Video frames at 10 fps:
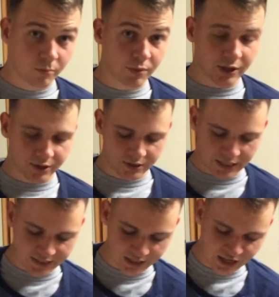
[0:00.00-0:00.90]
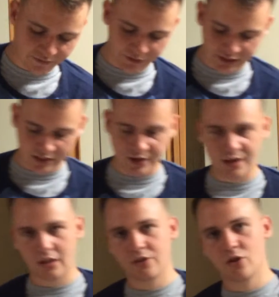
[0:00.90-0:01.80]
But it has a non-fixed and
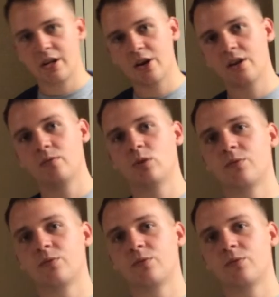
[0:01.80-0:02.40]
non-linear narrative